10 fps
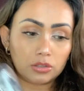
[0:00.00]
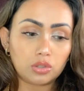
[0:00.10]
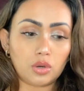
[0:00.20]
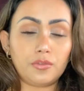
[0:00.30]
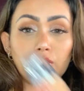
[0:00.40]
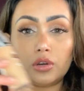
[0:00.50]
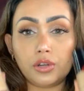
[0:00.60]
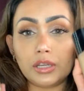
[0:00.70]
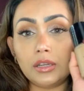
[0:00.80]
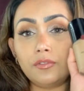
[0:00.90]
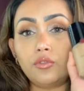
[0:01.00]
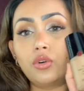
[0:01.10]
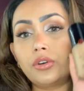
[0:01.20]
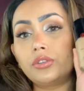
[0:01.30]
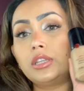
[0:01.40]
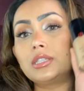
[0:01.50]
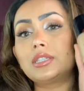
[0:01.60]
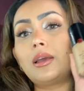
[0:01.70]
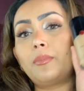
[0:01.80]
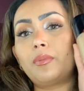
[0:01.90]
So if you're looking for this
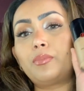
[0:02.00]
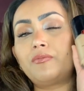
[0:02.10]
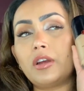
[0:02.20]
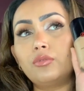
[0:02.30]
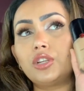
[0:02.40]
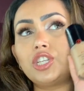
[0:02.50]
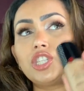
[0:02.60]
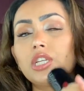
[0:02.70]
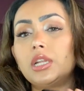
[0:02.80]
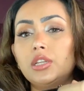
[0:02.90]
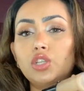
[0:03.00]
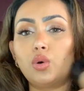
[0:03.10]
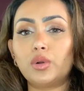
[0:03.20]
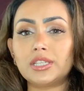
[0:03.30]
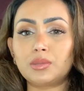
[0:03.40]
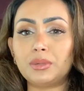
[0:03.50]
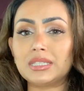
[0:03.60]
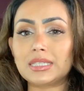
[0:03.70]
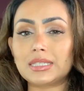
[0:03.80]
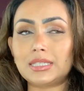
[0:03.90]
type of foundation and don't want to
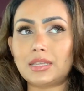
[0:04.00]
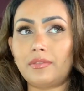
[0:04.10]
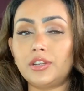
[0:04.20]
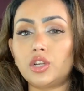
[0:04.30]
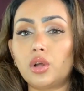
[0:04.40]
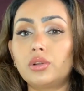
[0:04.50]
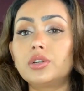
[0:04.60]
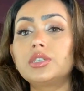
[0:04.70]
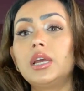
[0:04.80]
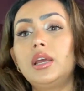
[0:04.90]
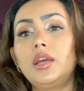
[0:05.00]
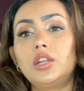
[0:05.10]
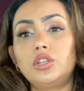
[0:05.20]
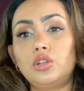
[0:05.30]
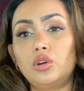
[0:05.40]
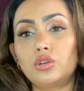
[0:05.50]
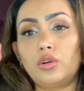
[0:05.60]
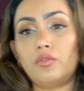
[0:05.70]
spend $60-70, look no